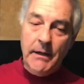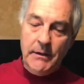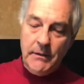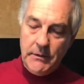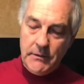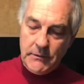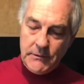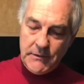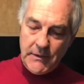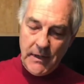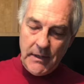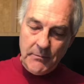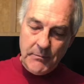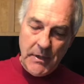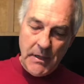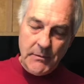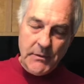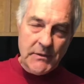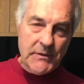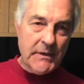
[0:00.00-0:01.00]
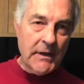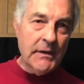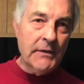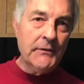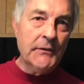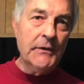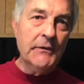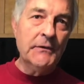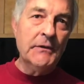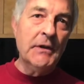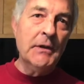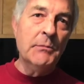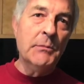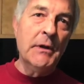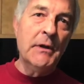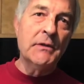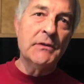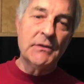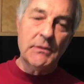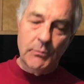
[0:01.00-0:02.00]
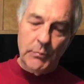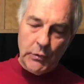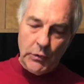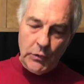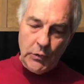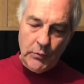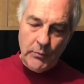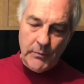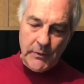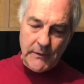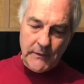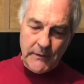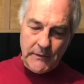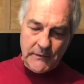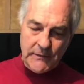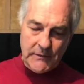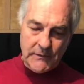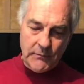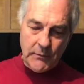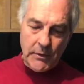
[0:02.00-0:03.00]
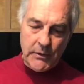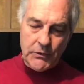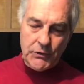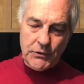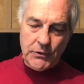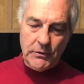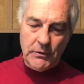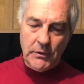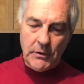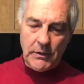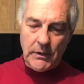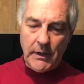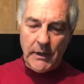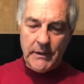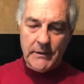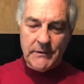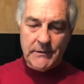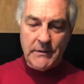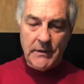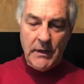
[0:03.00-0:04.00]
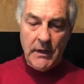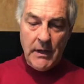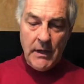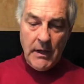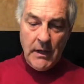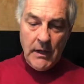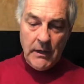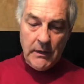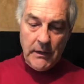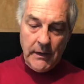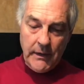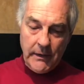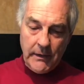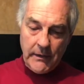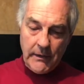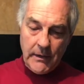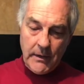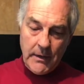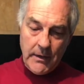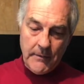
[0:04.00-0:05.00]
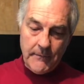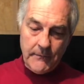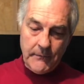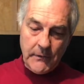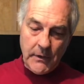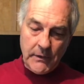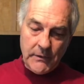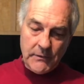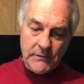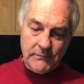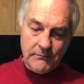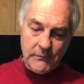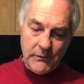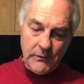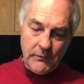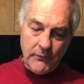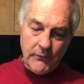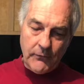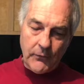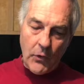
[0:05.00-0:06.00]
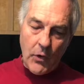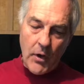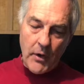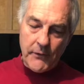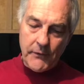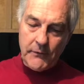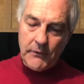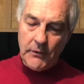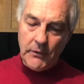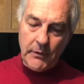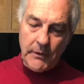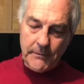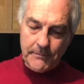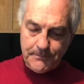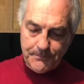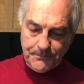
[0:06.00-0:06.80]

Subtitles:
It'll take maybe 10 to 15 minutes to bloom, but this is what it should look like a nice little froth to it.